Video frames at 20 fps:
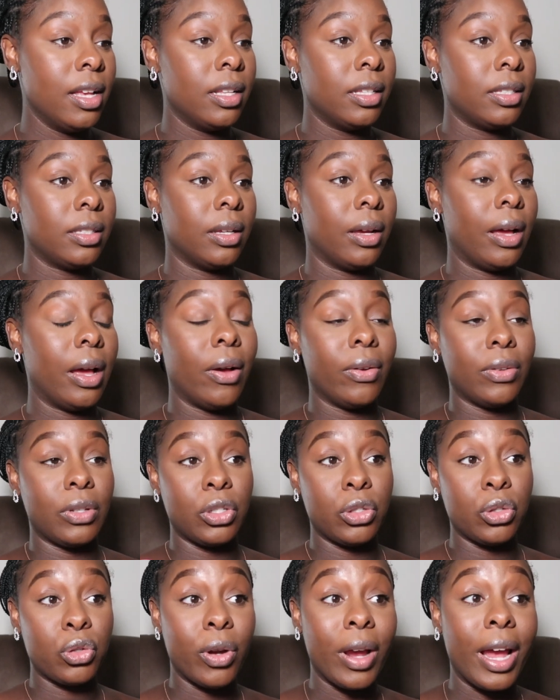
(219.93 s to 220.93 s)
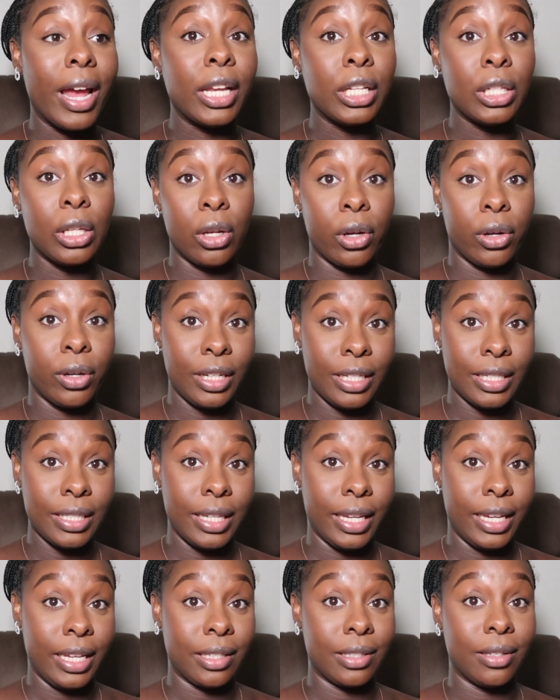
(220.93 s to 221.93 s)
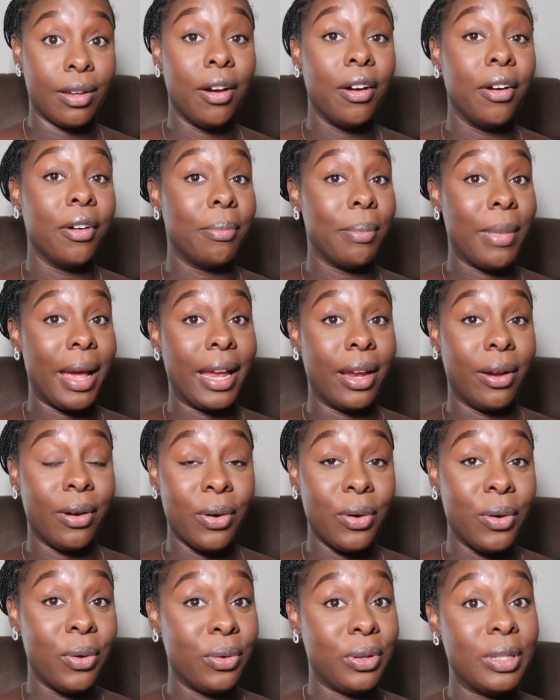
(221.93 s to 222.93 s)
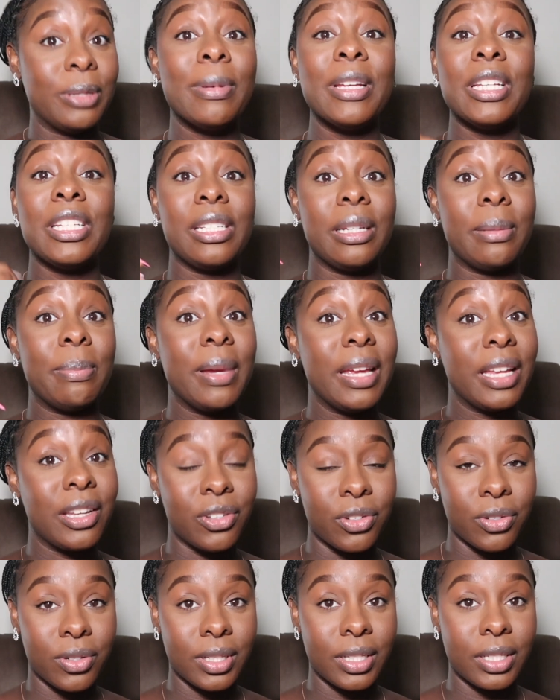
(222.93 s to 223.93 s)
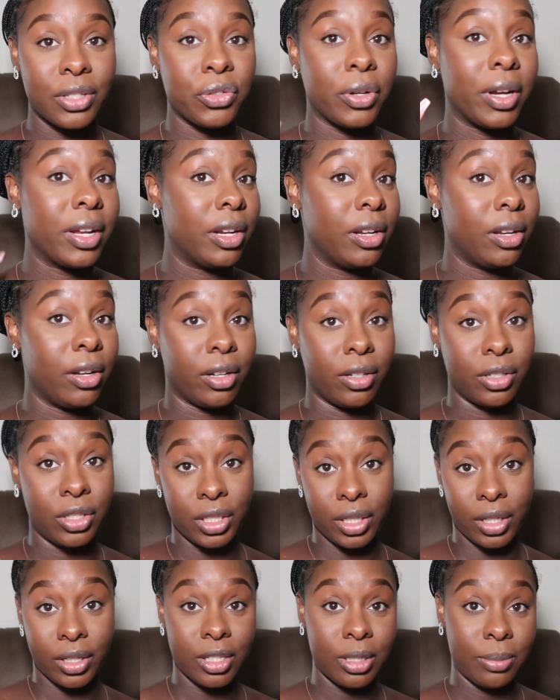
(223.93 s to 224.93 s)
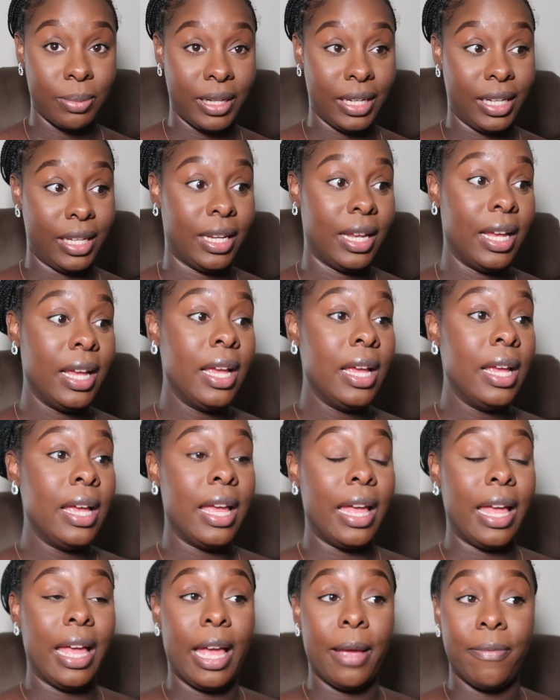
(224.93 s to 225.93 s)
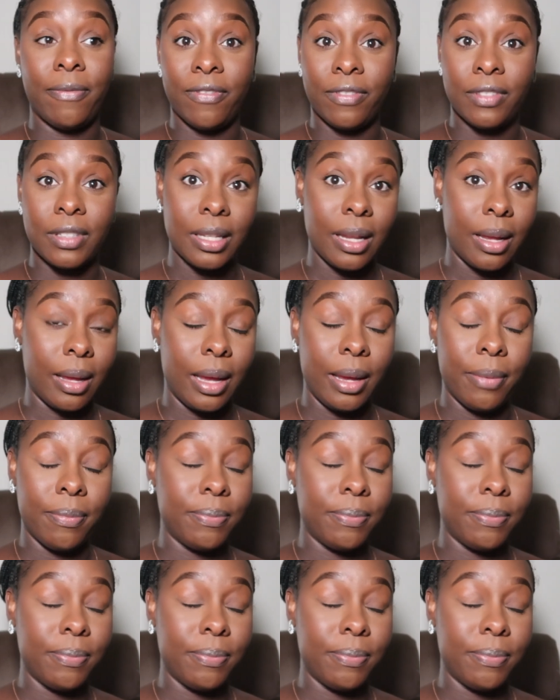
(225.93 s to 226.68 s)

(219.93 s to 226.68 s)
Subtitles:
So I was trying to learn these things on my own, especially Pinterest, trying to learn shutter speed, f-stop,